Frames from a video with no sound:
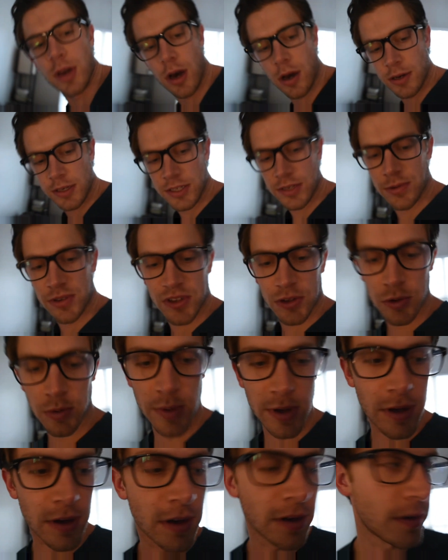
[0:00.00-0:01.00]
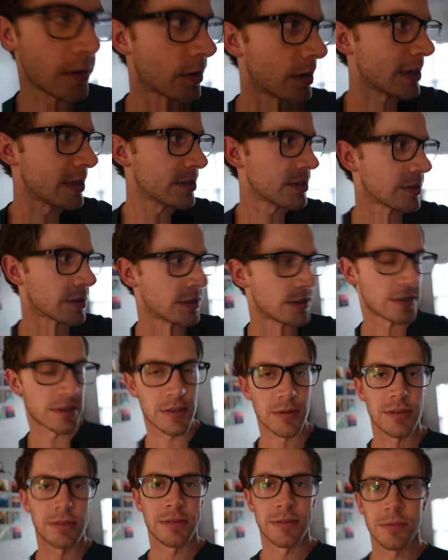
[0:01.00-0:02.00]
honest, I was a little bit hungry, so I
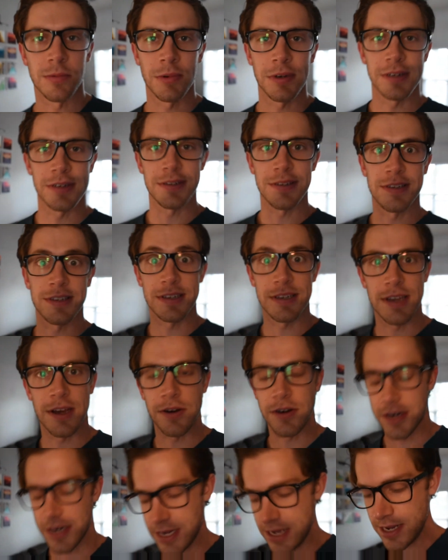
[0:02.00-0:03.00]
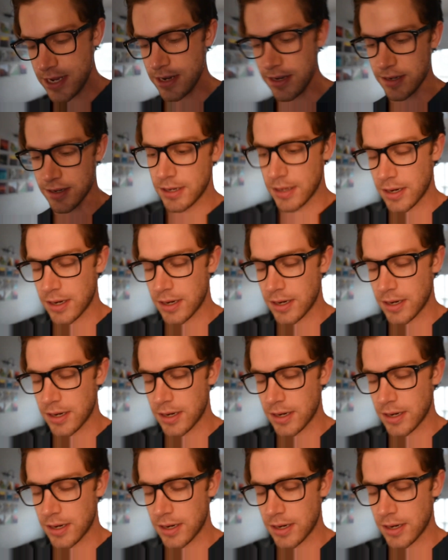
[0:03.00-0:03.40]
just wanted to sit down and eat.